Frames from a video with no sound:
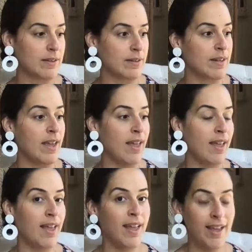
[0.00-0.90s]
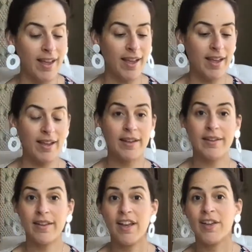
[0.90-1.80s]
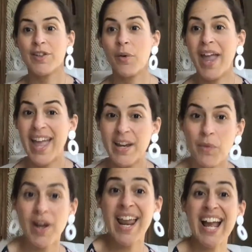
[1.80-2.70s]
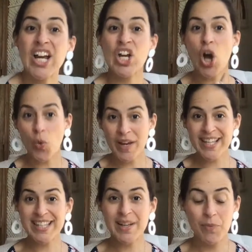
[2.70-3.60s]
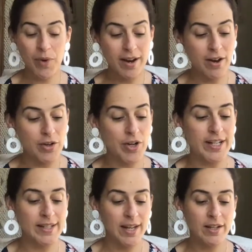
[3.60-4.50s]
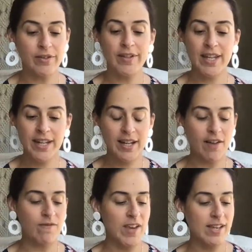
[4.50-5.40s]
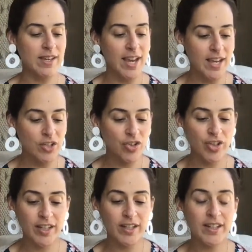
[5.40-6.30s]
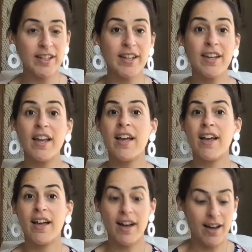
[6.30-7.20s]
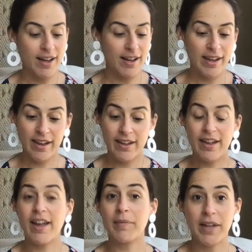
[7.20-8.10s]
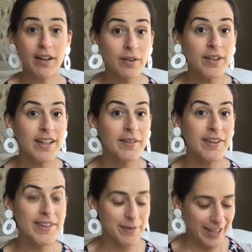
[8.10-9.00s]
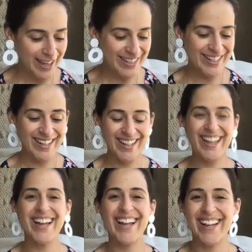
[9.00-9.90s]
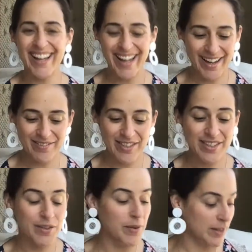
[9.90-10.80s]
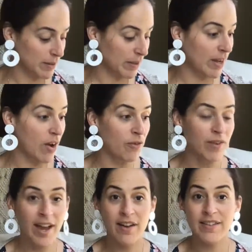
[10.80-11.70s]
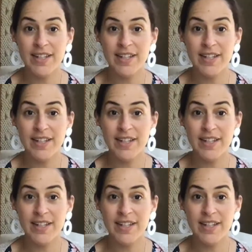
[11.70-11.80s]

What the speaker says: Yay. So anyone going somewhere, you're going to take your knitting on vacation. I am not going anywhere this weekend. I am just going to be around